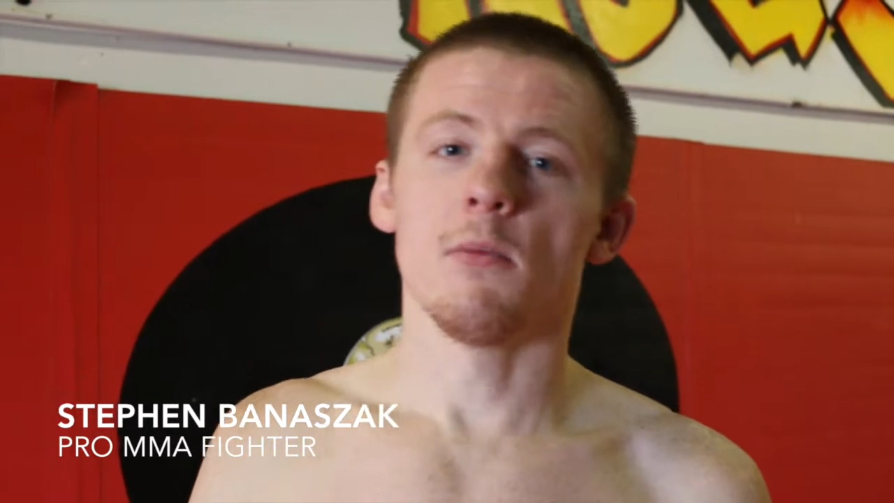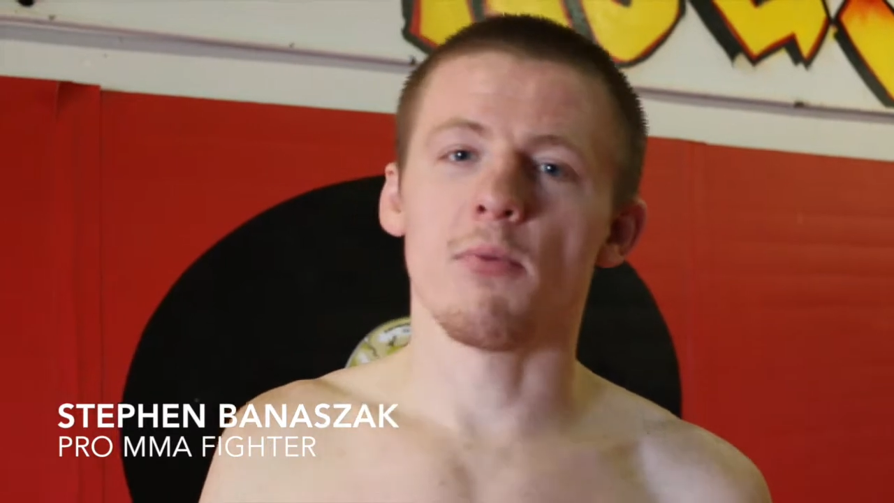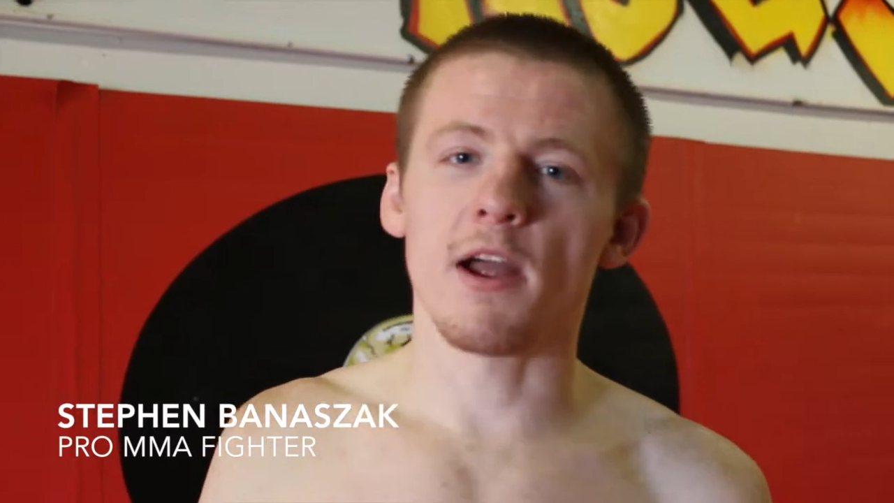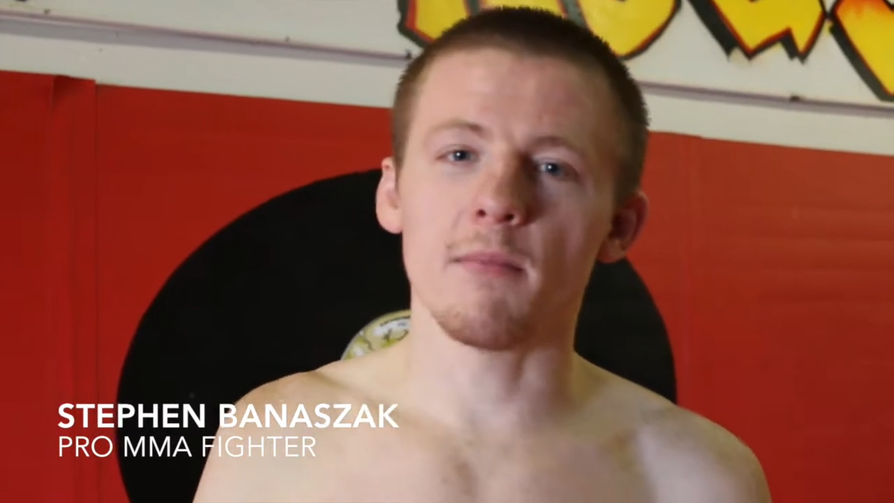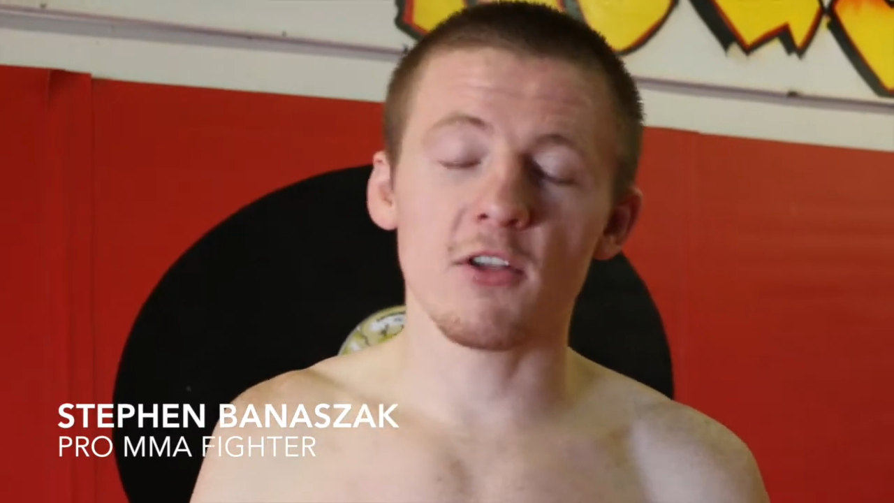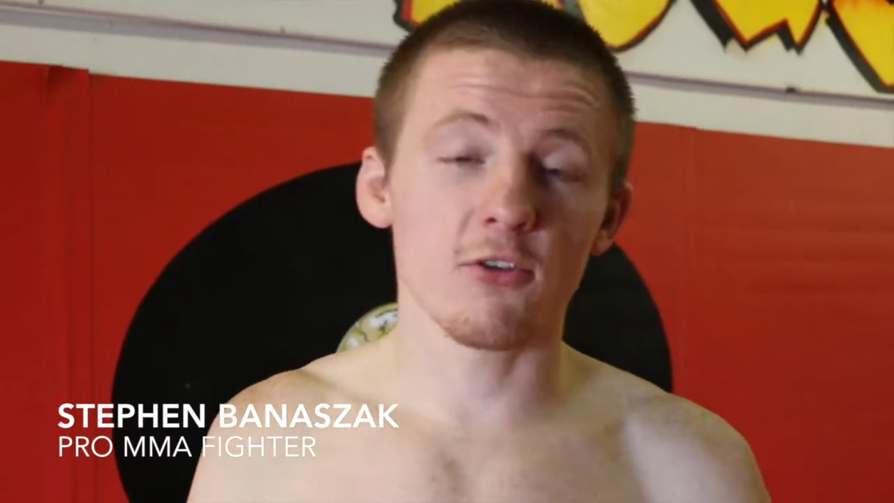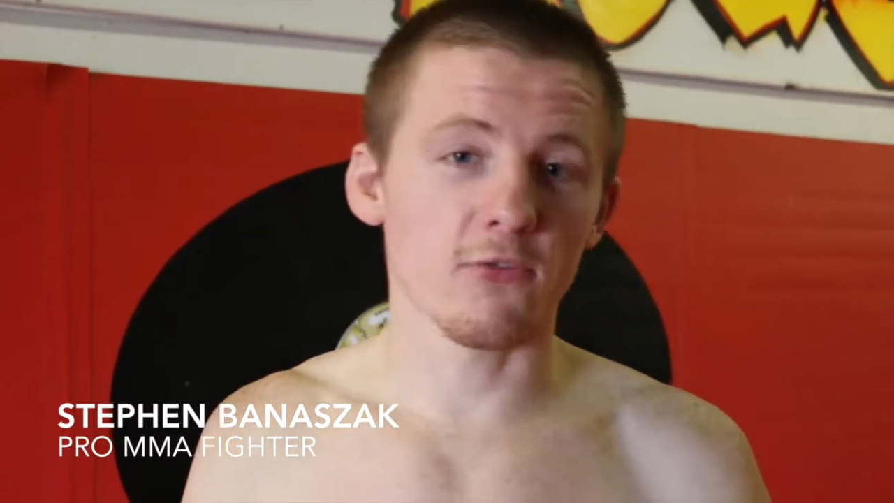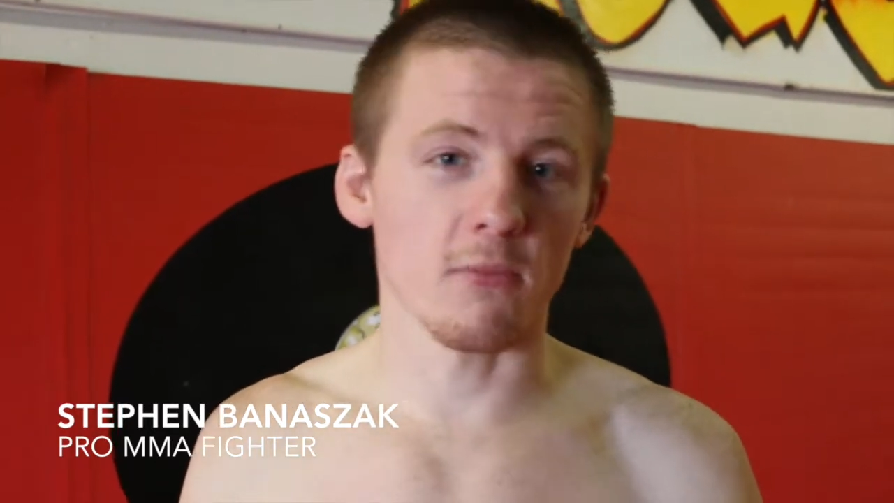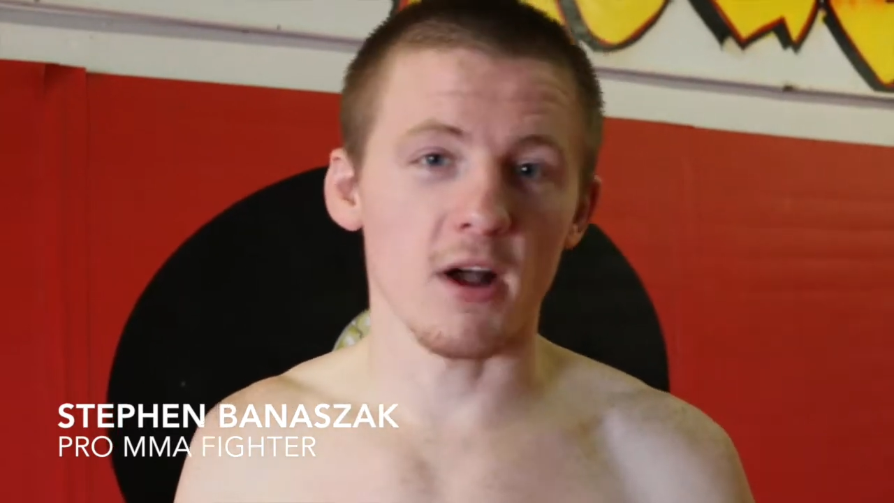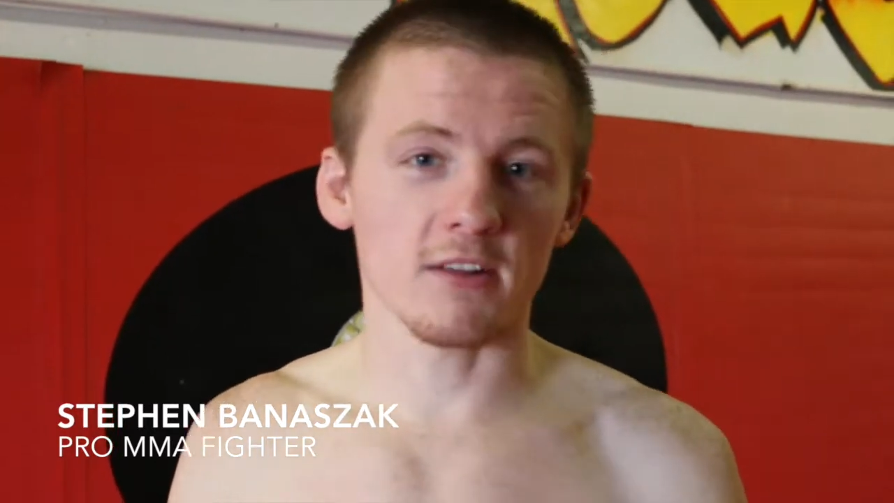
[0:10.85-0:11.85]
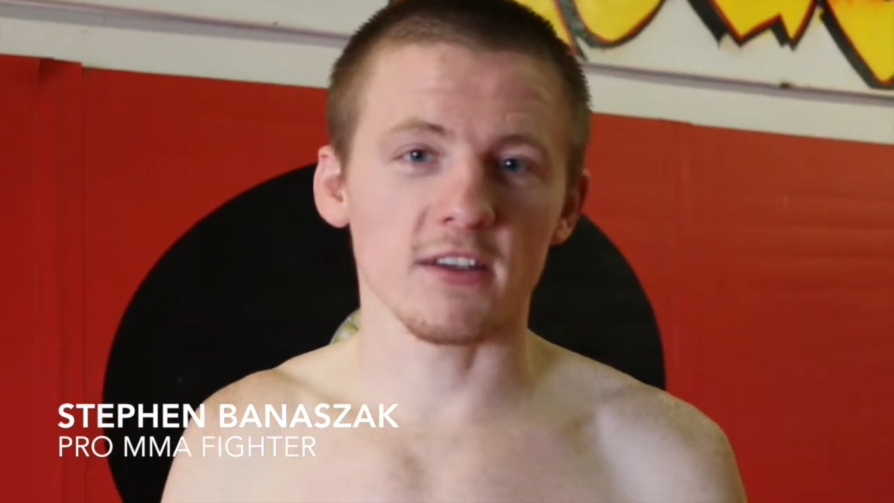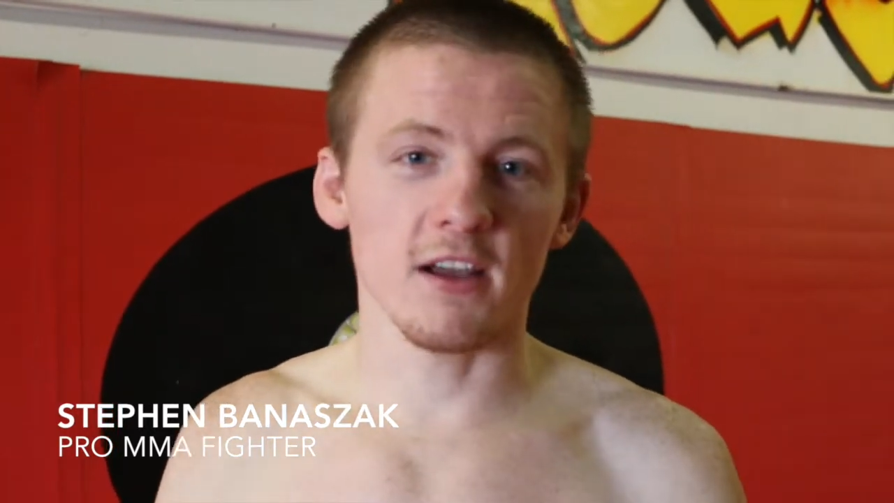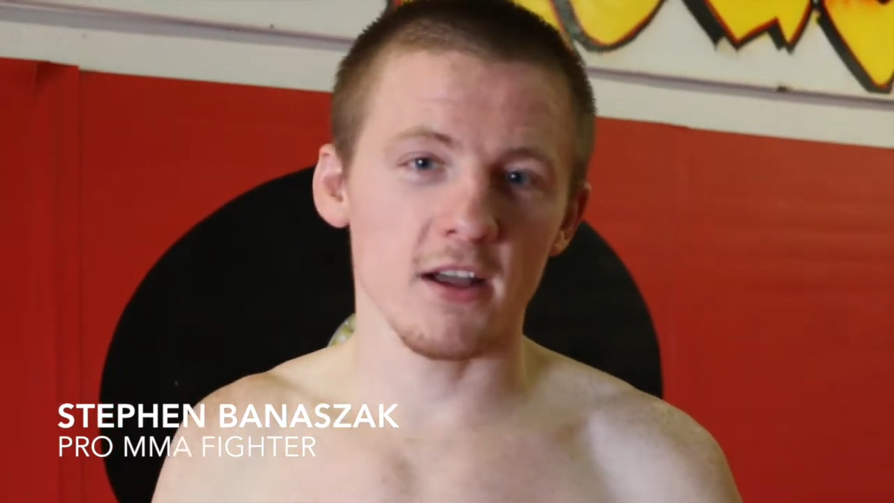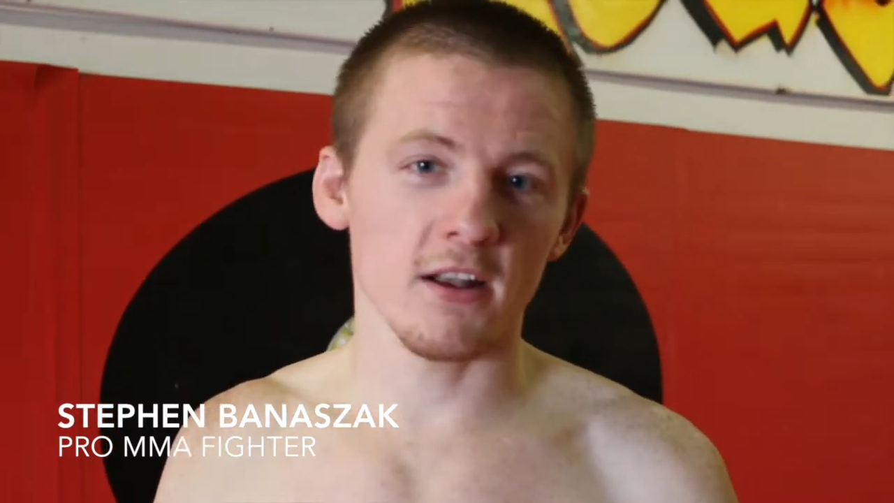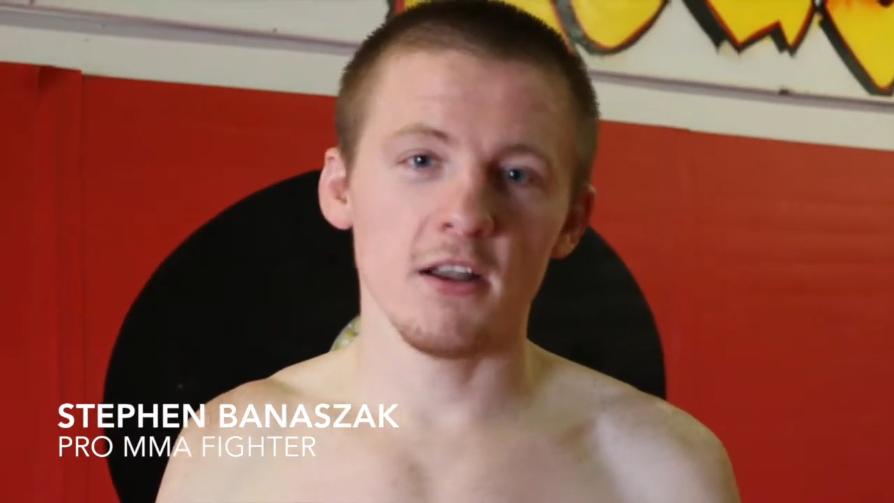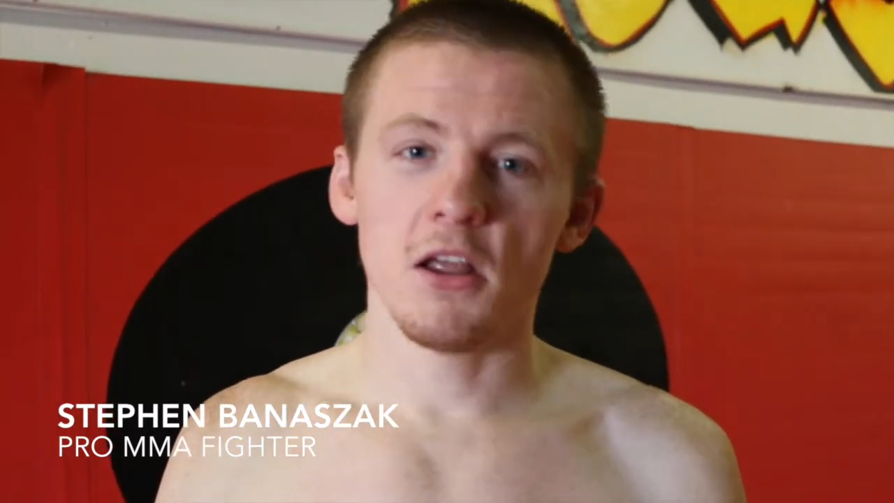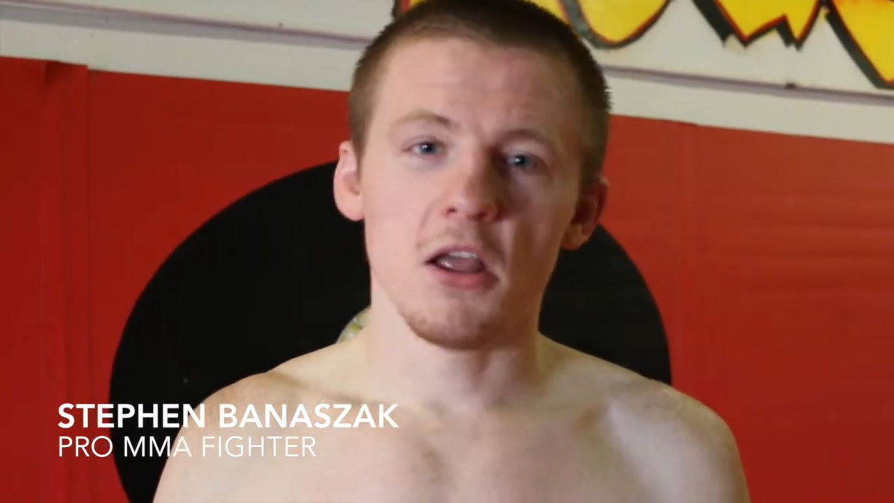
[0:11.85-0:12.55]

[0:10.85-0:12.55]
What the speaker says: Brad Mitchell from Octagon.